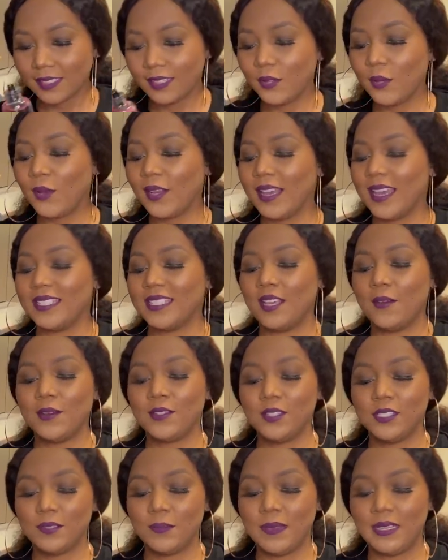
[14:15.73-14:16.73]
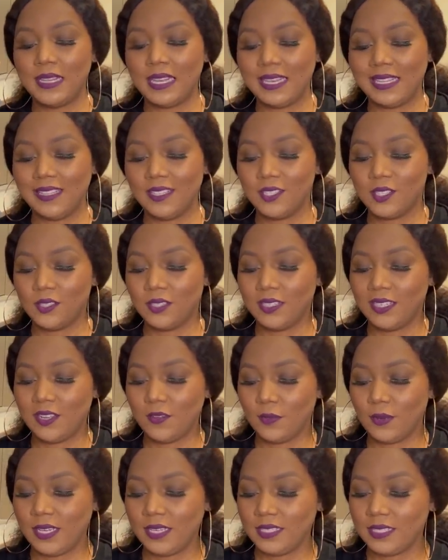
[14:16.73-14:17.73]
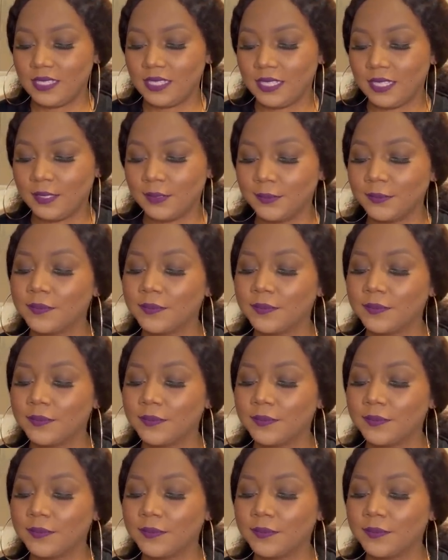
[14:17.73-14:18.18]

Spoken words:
Oh, guys, I want to smell like this today. Wait.